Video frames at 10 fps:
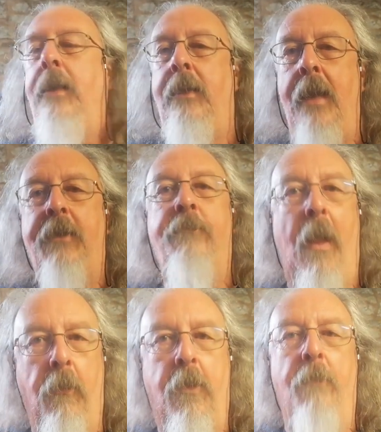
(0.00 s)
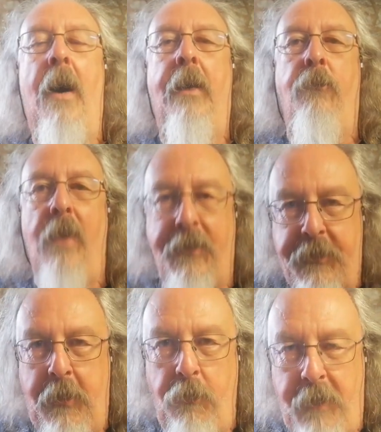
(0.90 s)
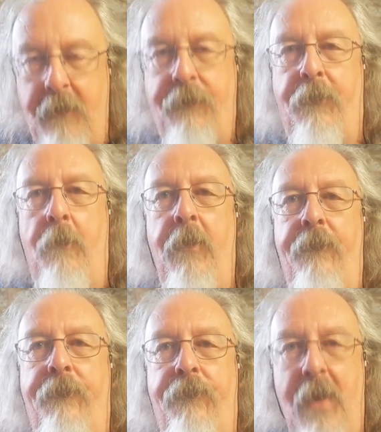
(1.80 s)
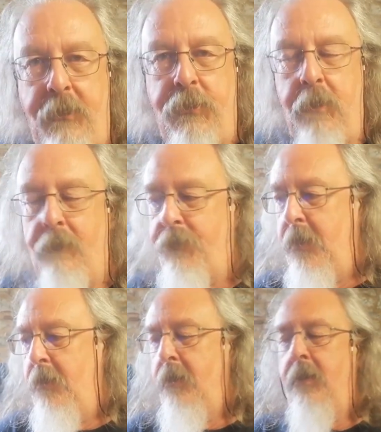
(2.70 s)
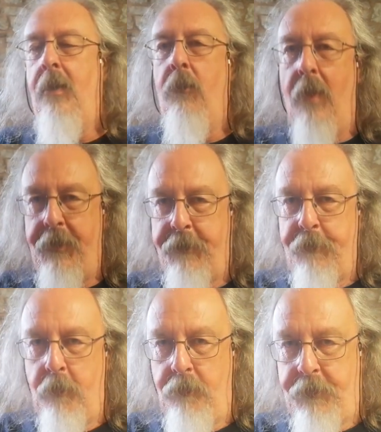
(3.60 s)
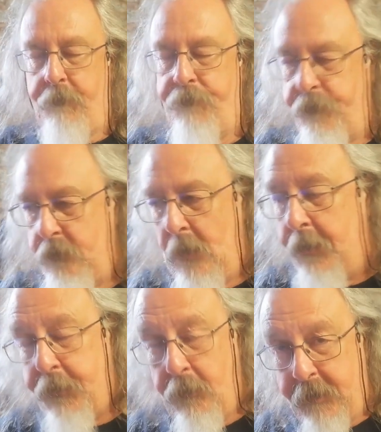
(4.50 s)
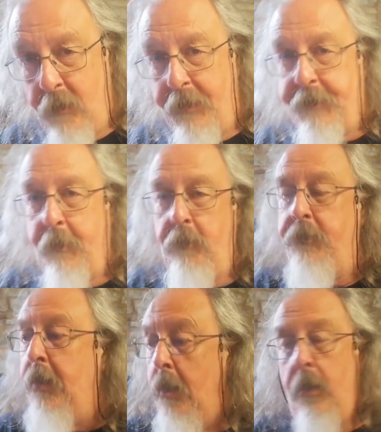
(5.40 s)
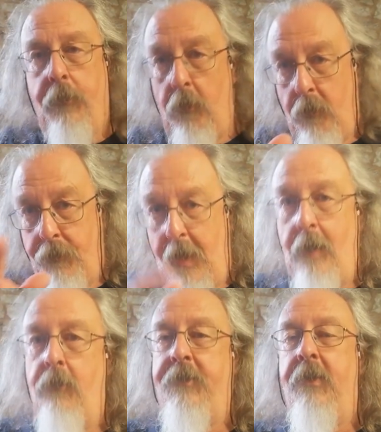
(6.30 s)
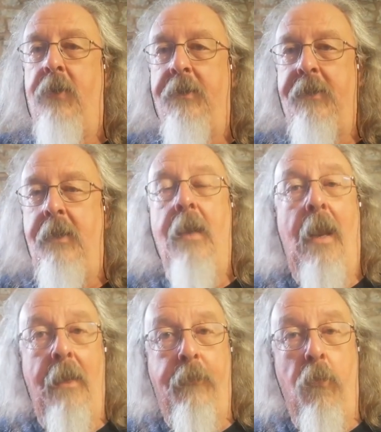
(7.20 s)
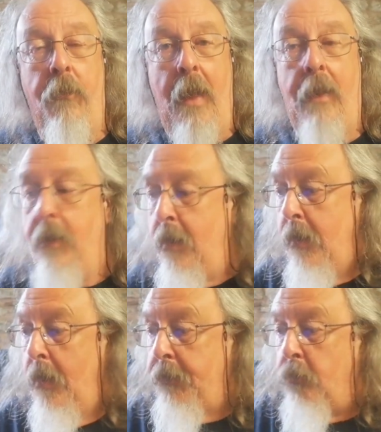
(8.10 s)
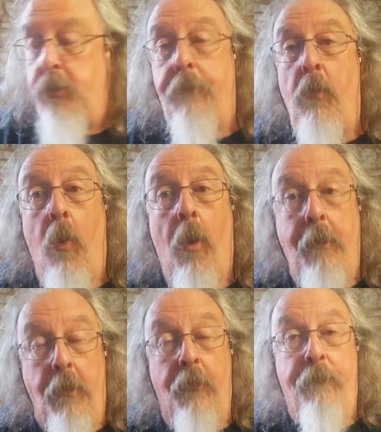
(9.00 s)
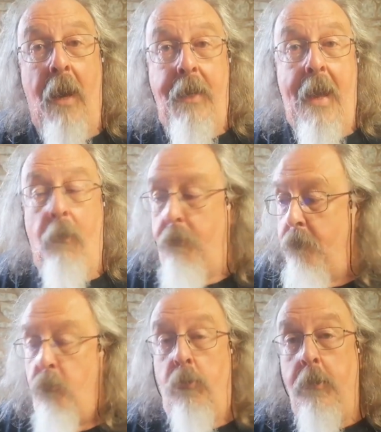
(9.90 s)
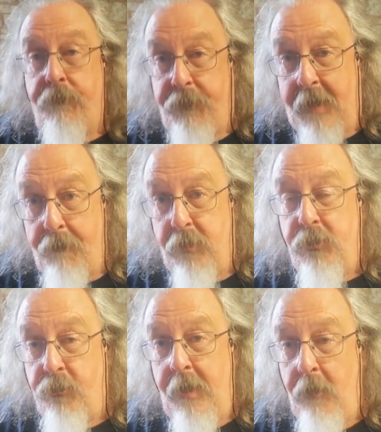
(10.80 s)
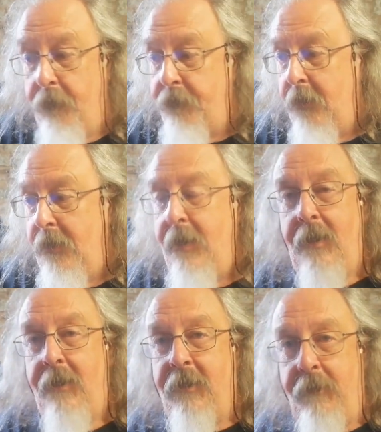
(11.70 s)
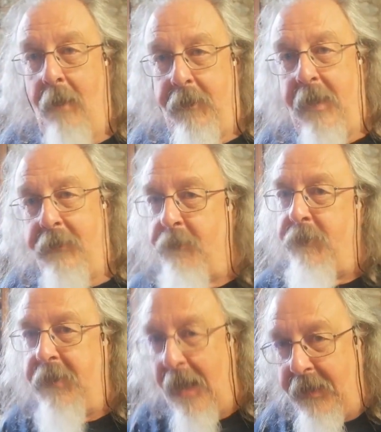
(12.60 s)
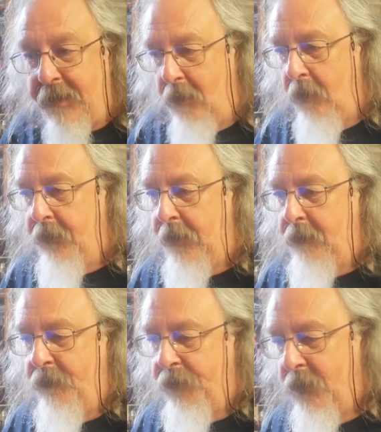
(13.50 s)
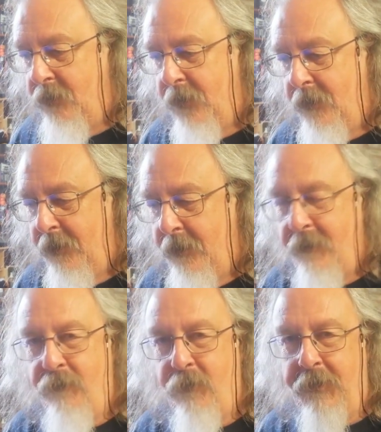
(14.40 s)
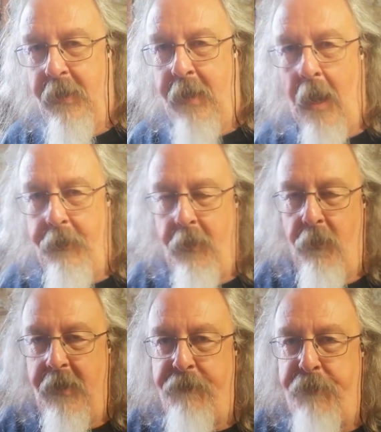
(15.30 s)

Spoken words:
Yes, Malcolm, I rescued it from the fridge. At Wetherspoons. I saw it in Wetherspoons, thought that looks interesting, I'll have a go at that. So it should be warm enough by now, room temperature enough to be able to get some taste out of it, which you can't do when it's